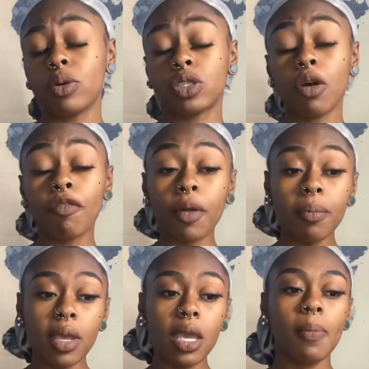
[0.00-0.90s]
So for
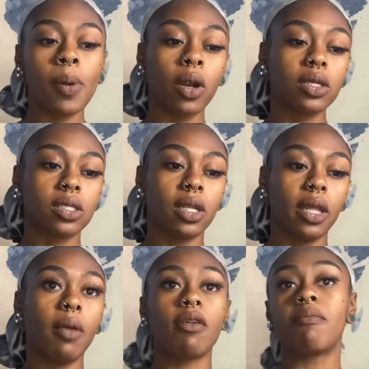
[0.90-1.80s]
me
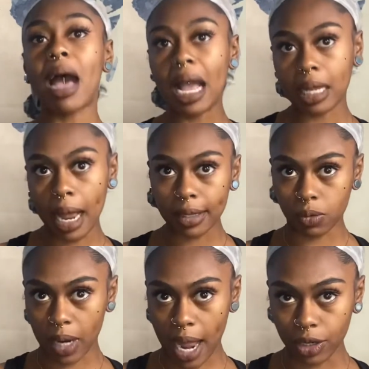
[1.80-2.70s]
personally, with my clients,
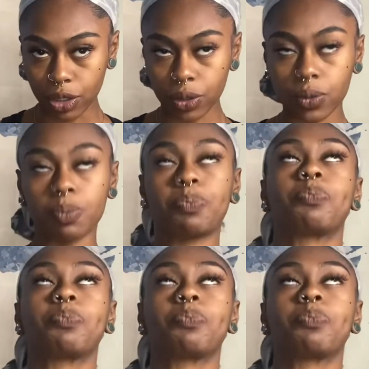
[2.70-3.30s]
what I do